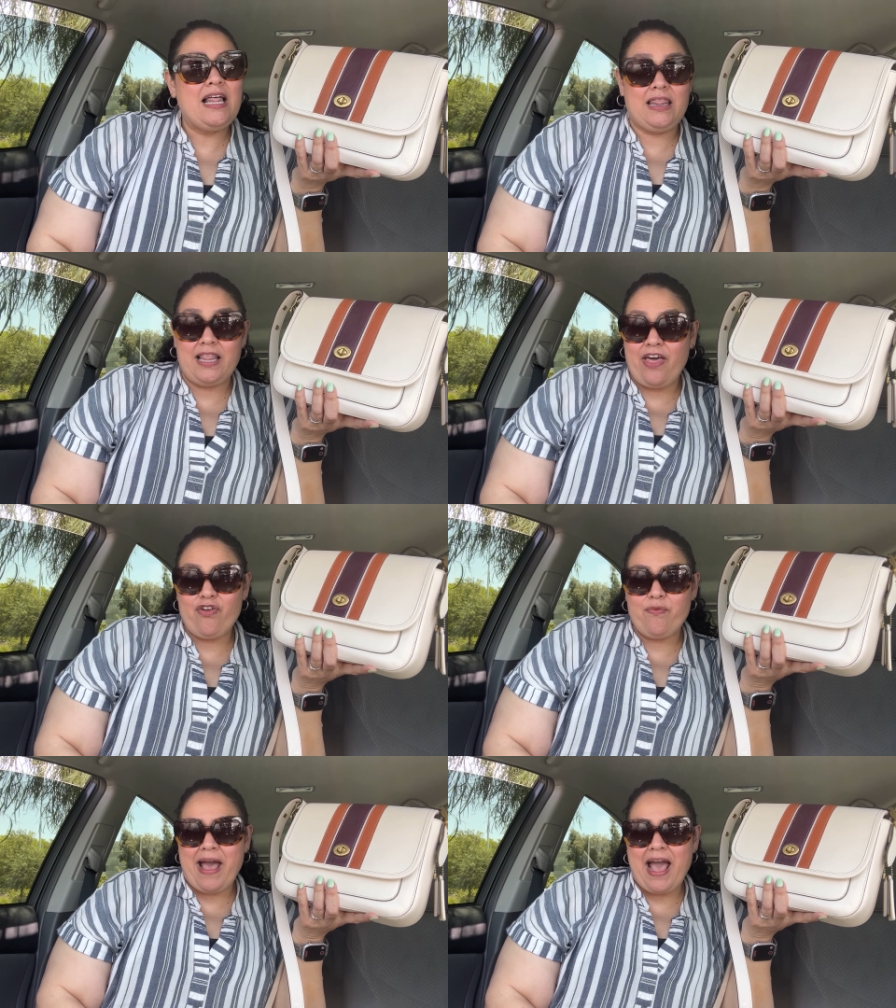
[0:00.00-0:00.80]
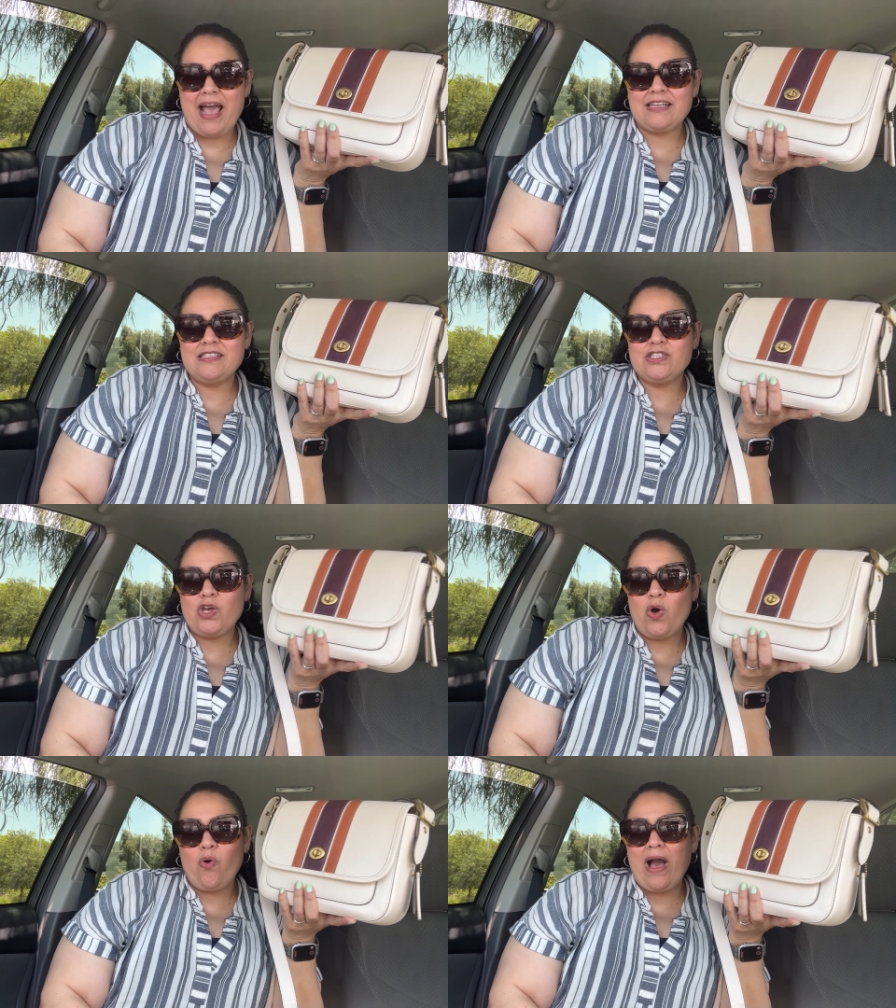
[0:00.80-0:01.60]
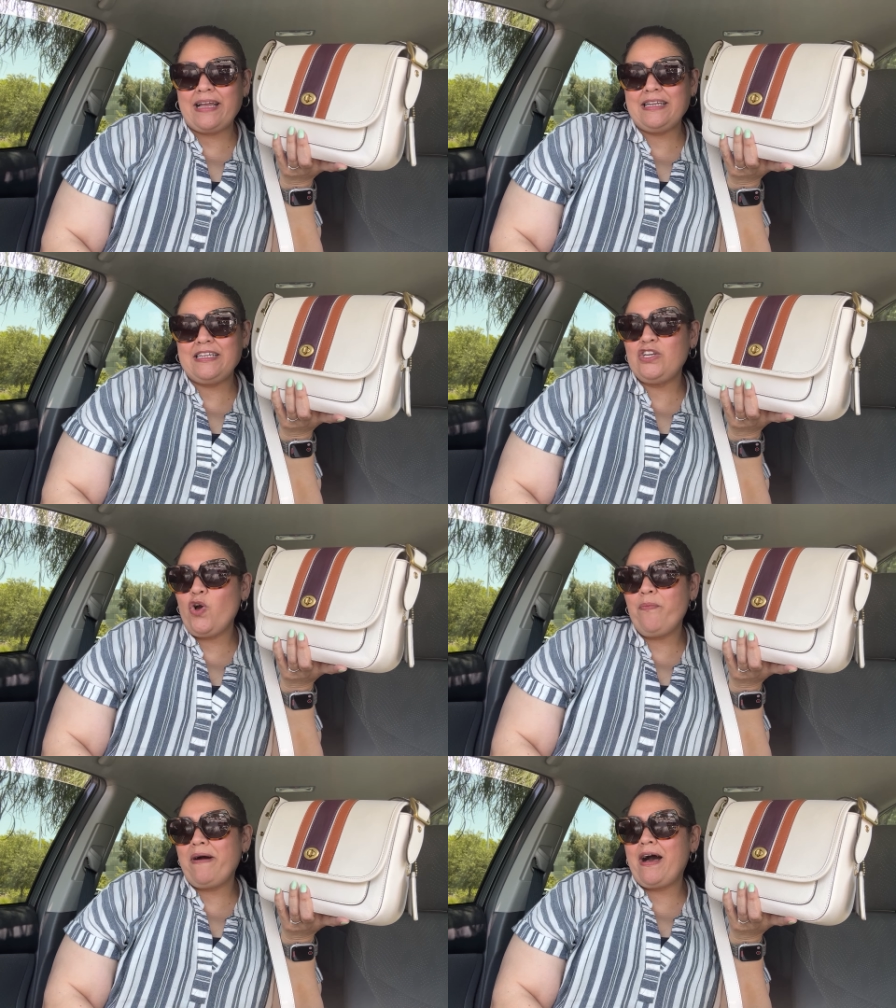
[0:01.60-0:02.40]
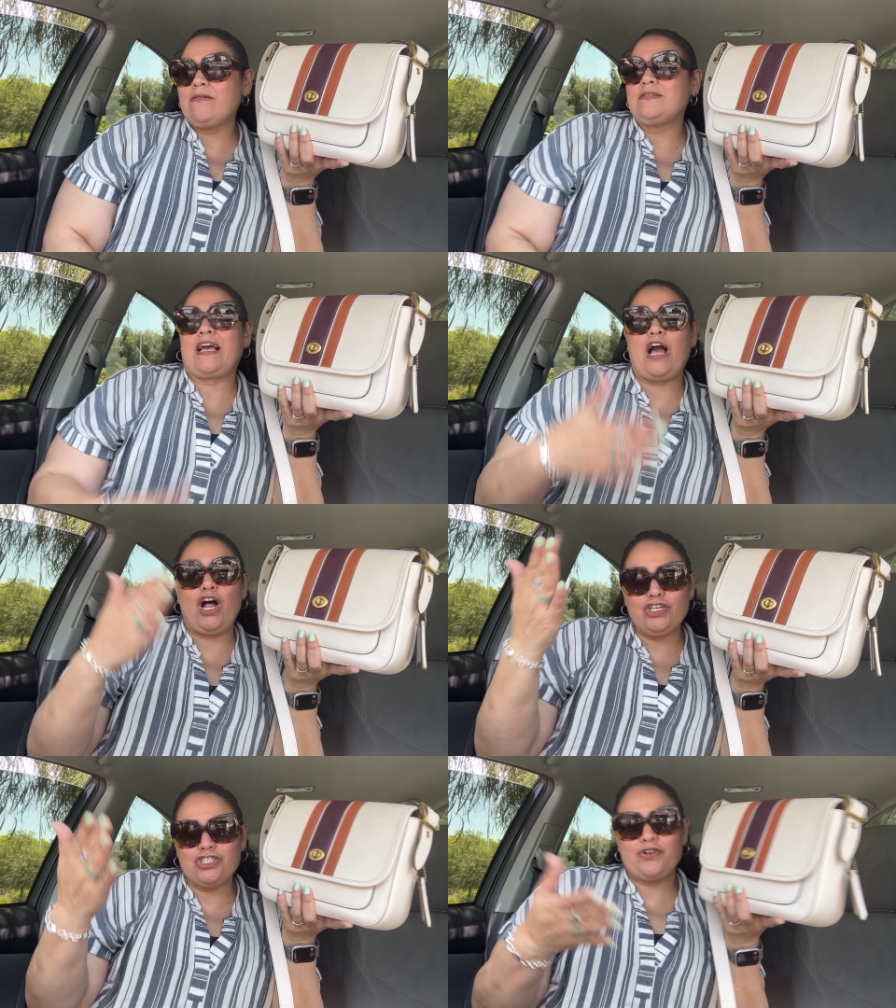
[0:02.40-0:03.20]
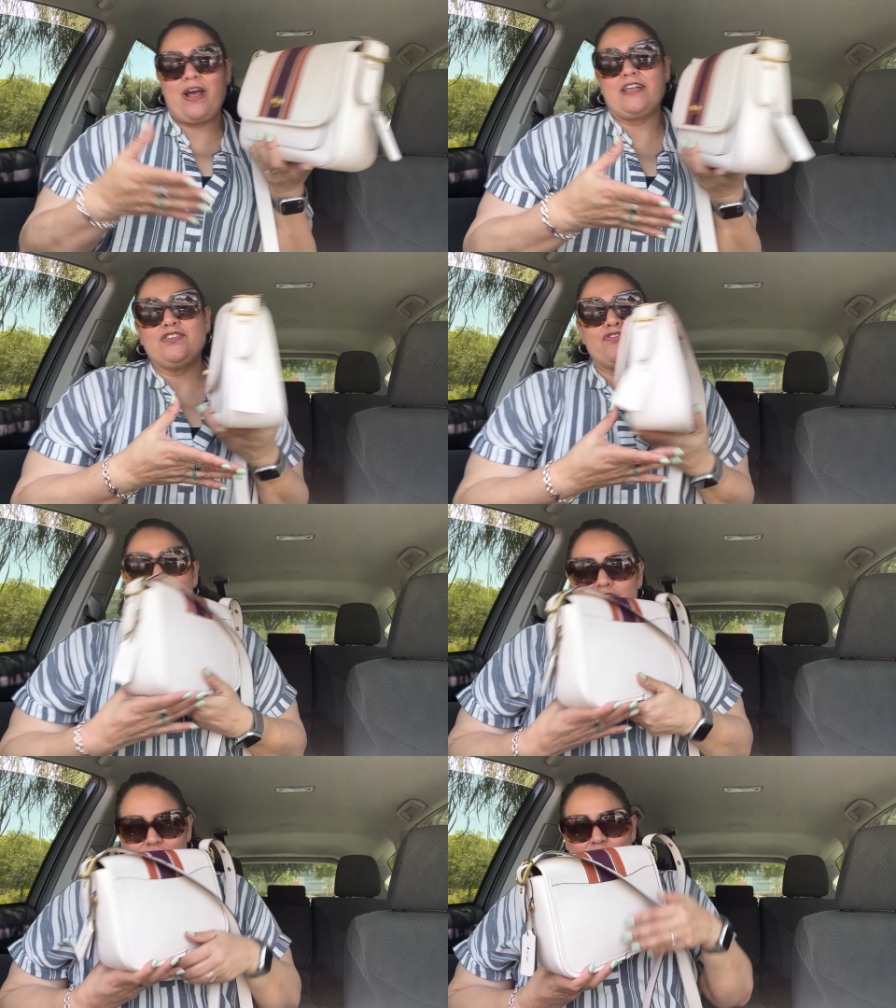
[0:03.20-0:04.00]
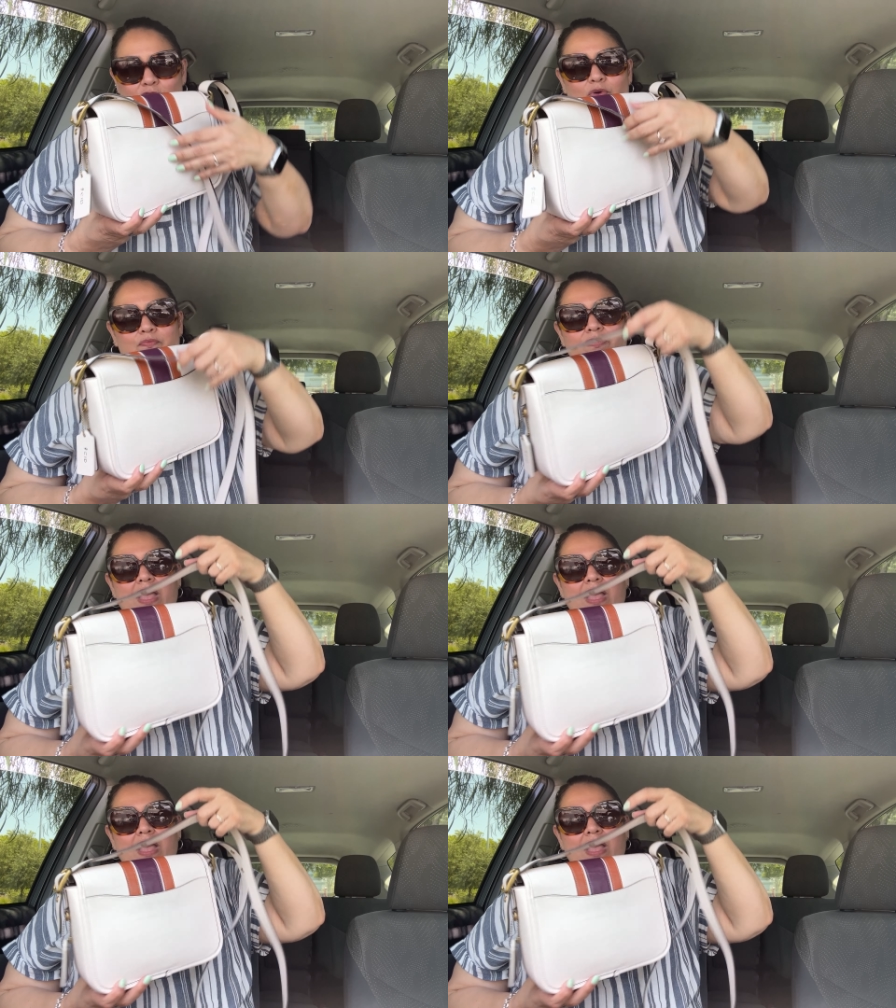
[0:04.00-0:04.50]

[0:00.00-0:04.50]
leather bags. So I didn't know about color transfer. So